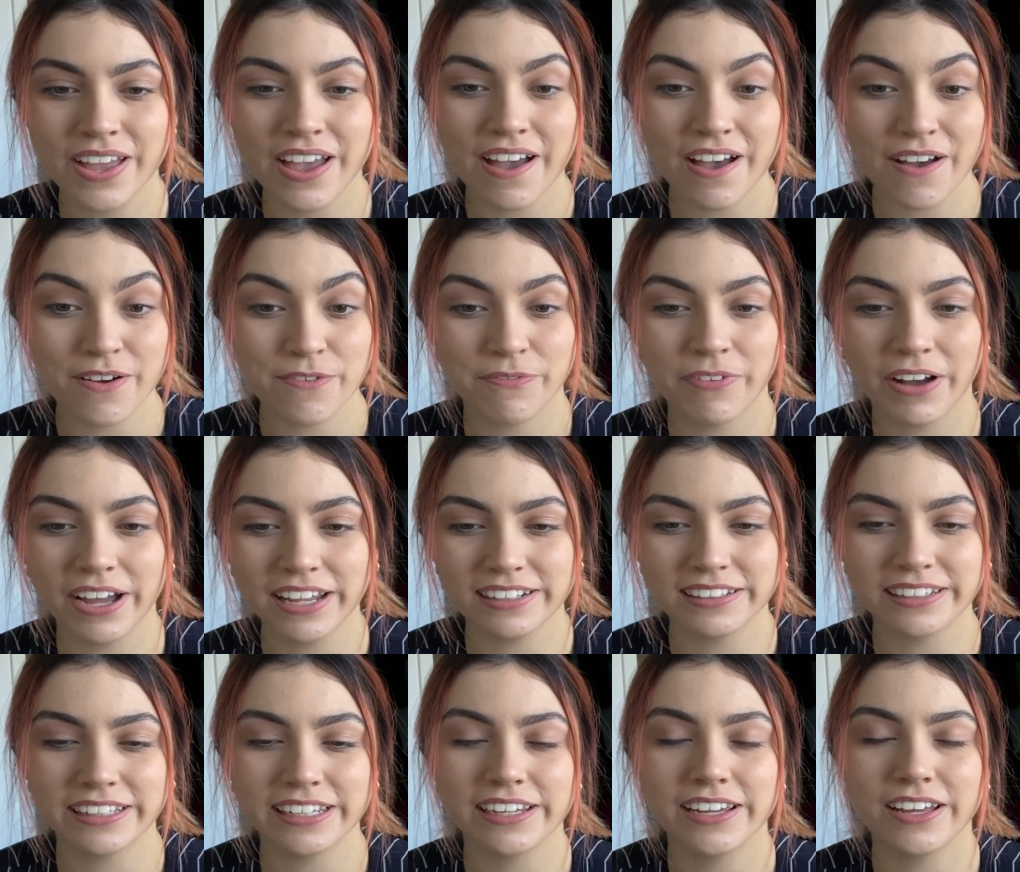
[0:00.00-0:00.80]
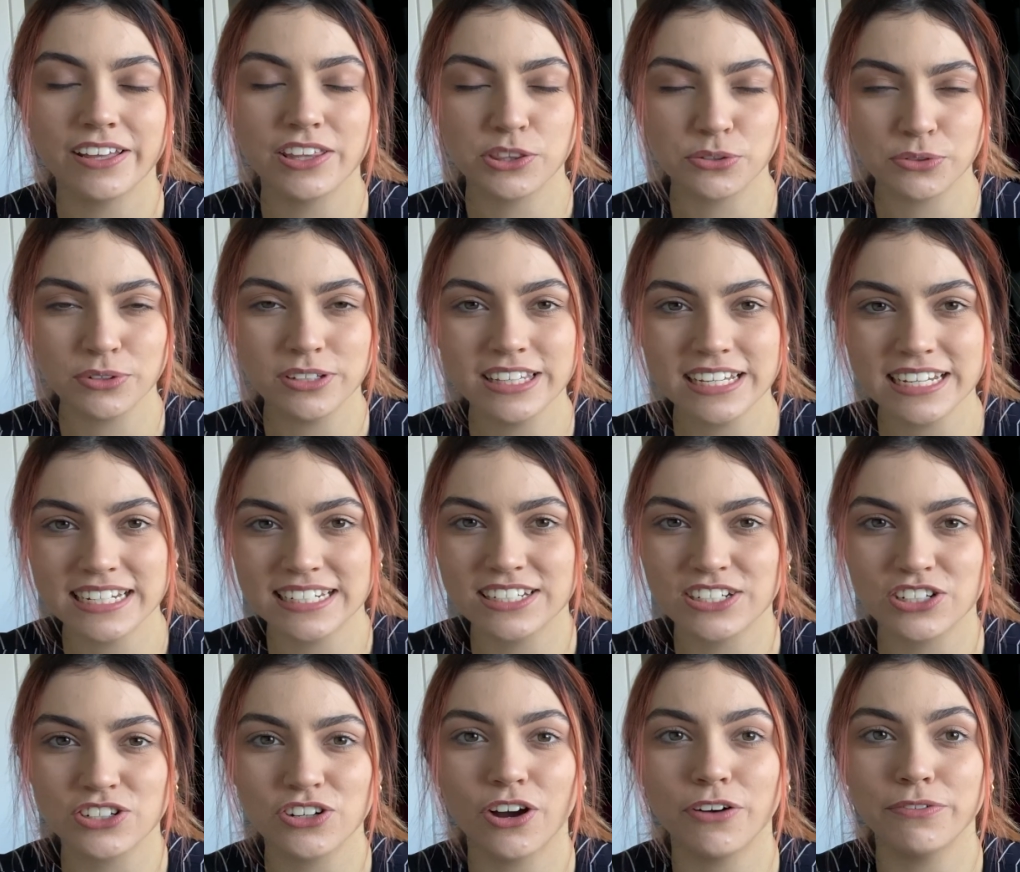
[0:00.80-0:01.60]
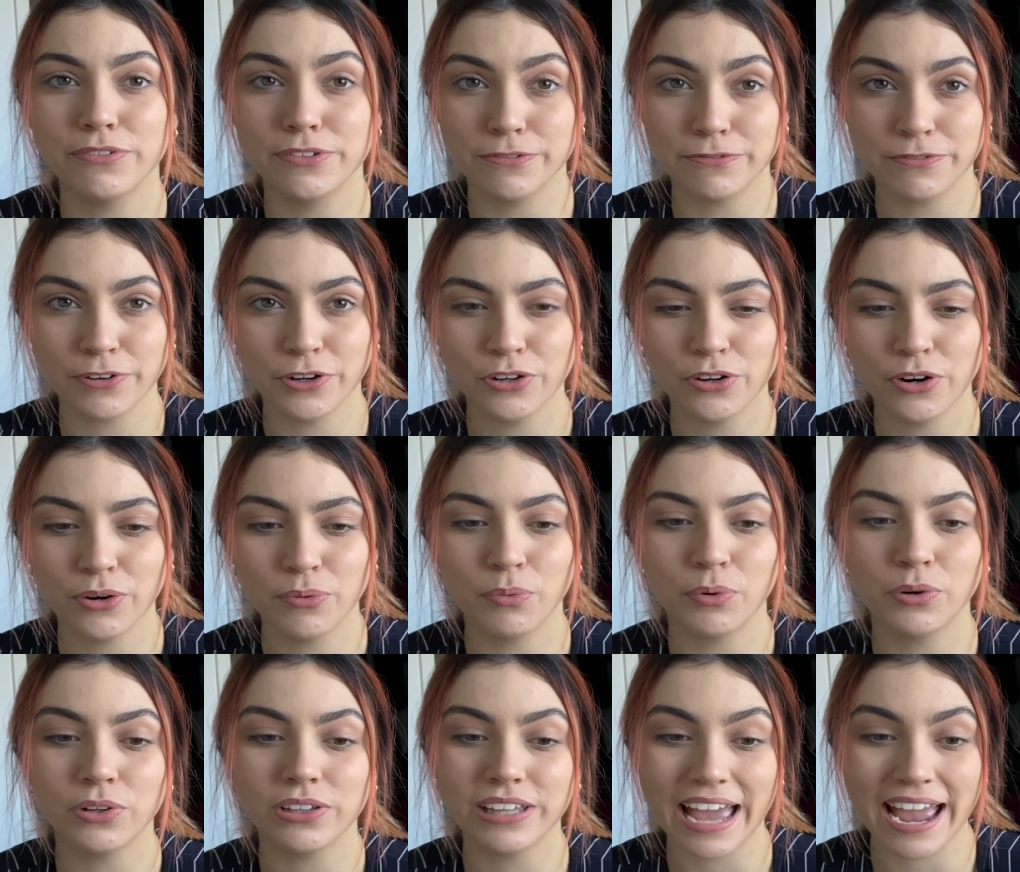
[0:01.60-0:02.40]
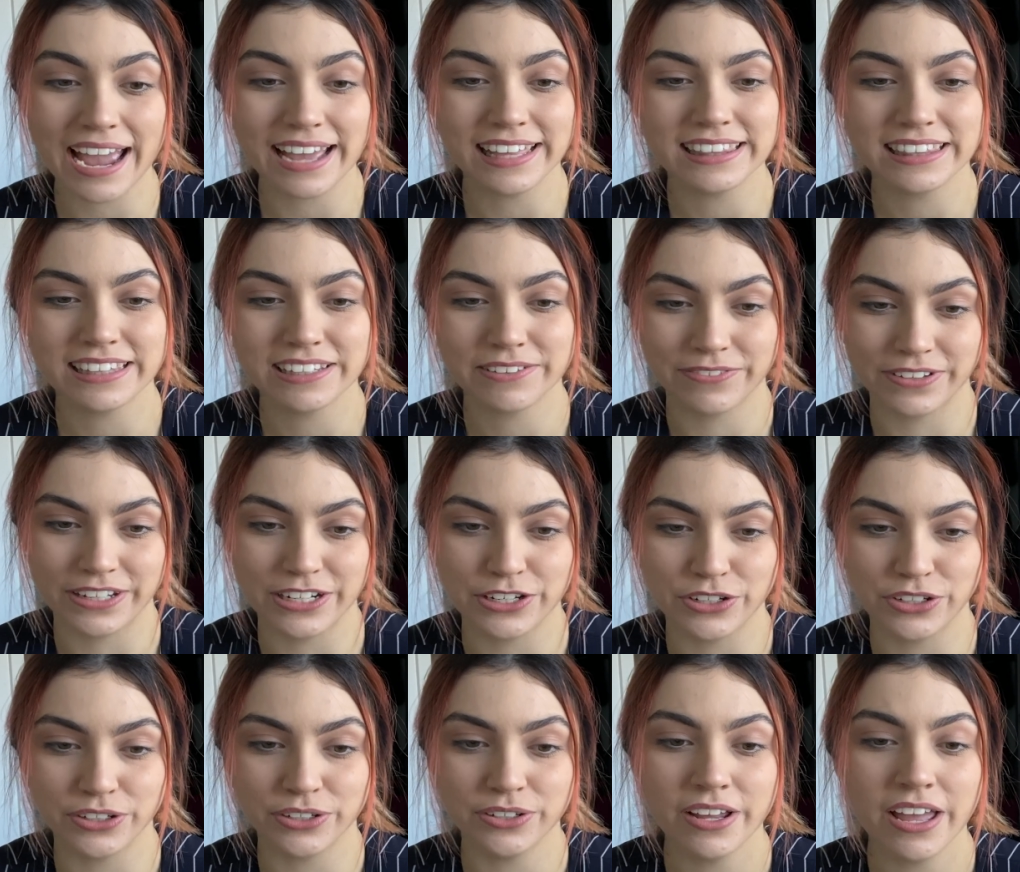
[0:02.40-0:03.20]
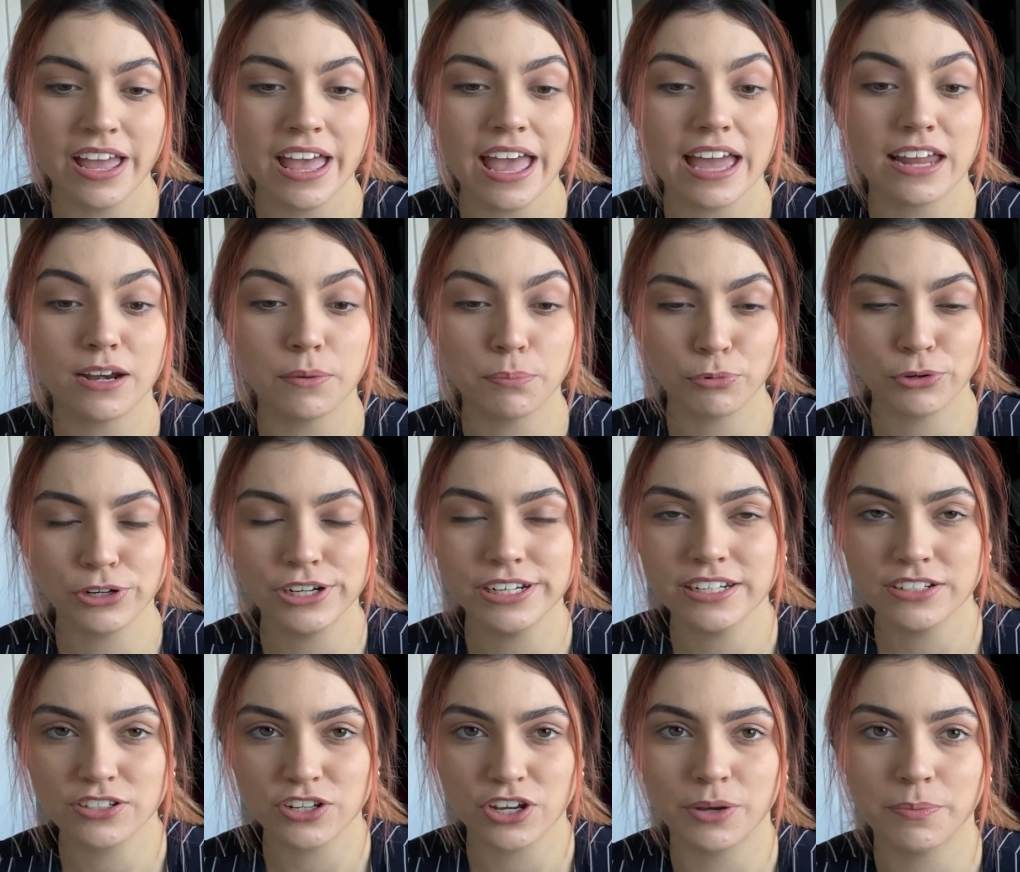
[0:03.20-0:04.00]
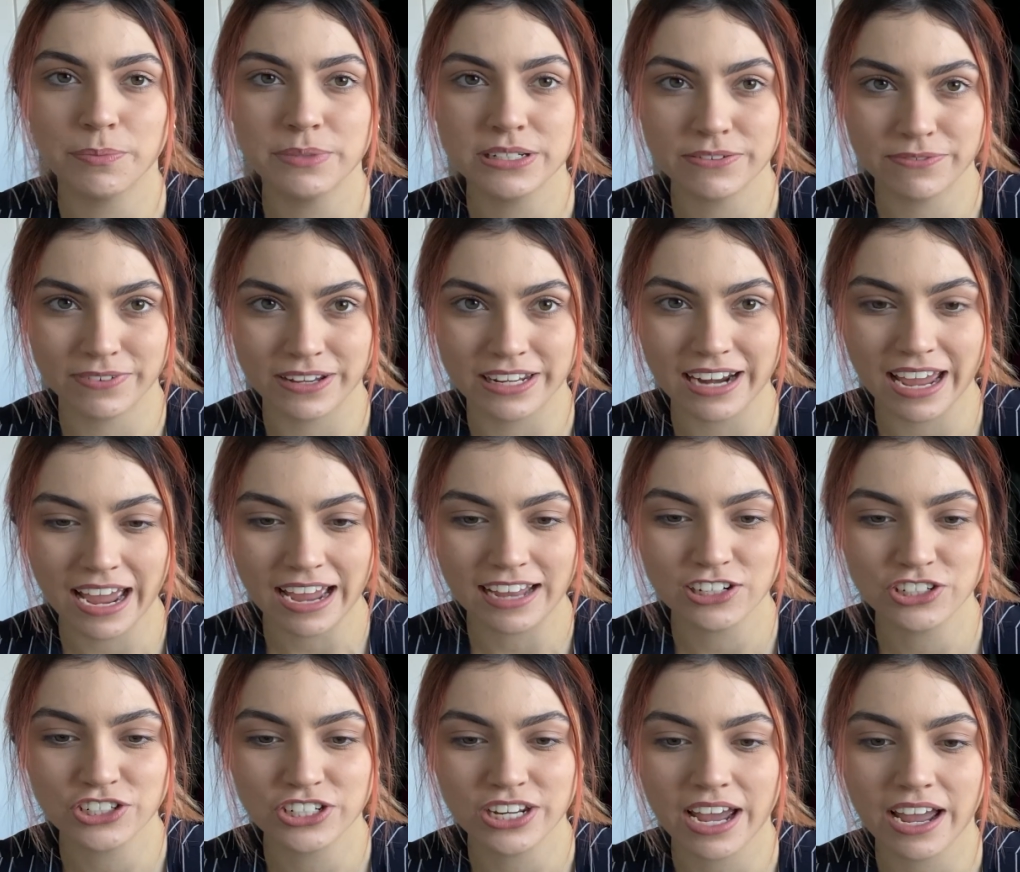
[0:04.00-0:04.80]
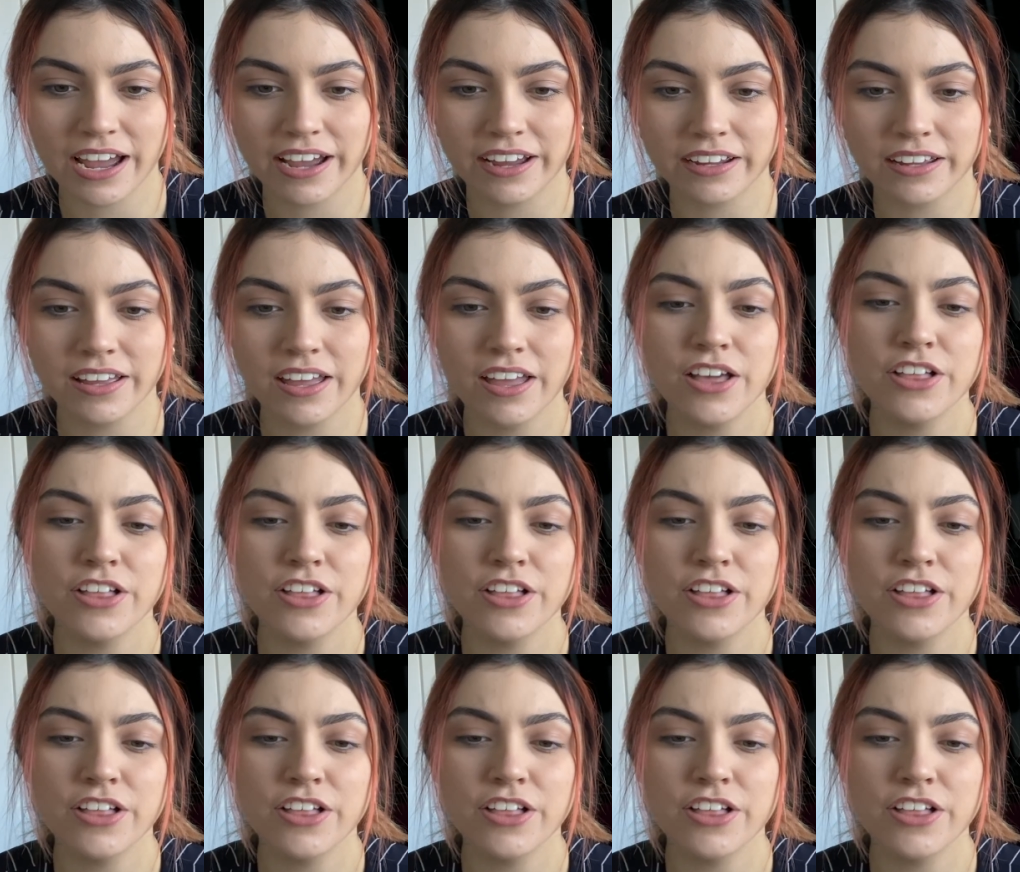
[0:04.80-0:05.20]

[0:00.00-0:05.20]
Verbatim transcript: Finally, through the addition of a photo wall at the venue and a predetermined event hashtag,